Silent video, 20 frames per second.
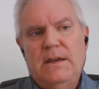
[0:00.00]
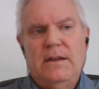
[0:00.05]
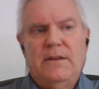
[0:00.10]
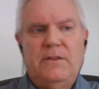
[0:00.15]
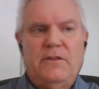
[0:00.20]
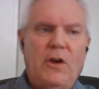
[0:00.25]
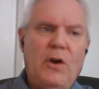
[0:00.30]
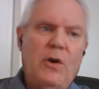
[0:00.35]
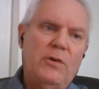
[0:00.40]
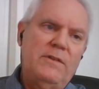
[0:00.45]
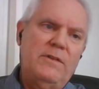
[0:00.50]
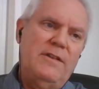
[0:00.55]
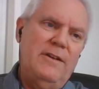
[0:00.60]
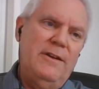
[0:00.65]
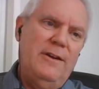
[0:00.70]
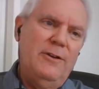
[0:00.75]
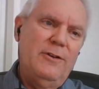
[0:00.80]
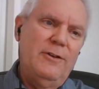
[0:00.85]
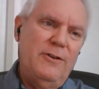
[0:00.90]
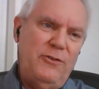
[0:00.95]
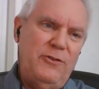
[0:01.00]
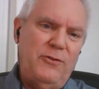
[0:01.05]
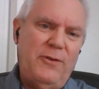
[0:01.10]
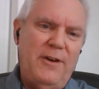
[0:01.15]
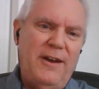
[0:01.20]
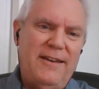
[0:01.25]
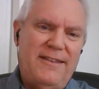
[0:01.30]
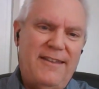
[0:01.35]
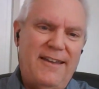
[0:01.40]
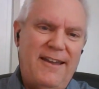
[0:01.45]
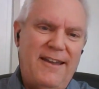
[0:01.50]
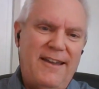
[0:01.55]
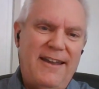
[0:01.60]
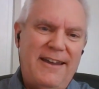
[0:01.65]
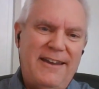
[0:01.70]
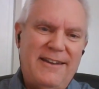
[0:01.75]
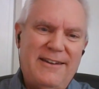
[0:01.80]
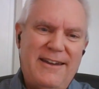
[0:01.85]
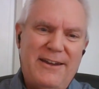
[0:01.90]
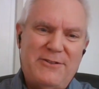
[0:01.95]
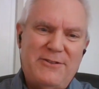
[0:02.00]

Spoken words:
And so to illustrate that, I can